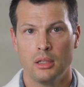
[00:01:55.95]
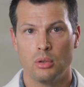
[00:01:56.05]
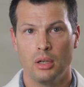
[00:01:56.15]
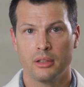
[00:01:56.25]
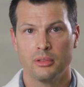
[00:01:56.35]

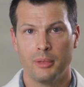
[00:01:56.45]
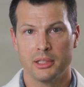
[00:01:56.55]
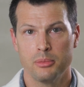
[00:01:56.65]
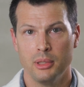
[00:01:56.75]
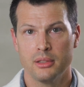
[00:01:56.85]
Drawing from my
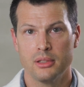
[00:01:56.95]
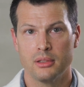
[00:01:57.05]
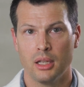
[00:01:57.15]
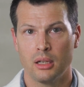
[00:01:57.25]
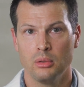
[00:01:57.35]

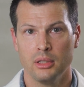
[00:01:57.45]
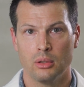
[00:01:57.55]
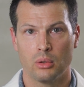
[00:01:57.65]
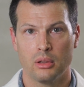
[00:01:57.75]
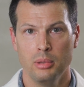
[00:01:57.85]
experiences not only
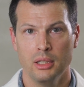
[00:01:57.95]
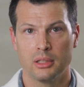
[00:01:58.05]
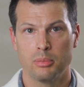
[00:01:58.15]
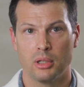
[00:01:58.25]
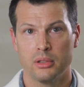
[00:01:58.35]
in
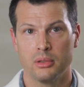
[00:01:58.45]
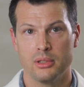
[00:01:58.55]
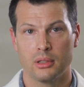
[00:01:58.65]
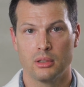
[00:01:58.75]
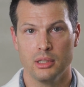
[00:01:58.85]
orthopedics, but also
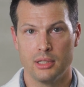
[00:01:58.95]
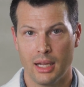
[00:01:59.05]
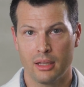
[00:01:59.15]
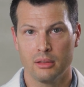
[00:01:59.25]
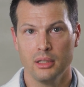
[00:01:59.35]
as a collegiate
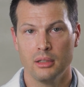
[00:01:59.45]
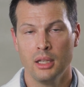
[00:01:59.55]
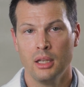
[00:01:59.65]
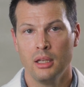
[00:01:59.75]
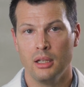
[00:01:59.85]
athlete
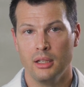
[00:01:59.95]
and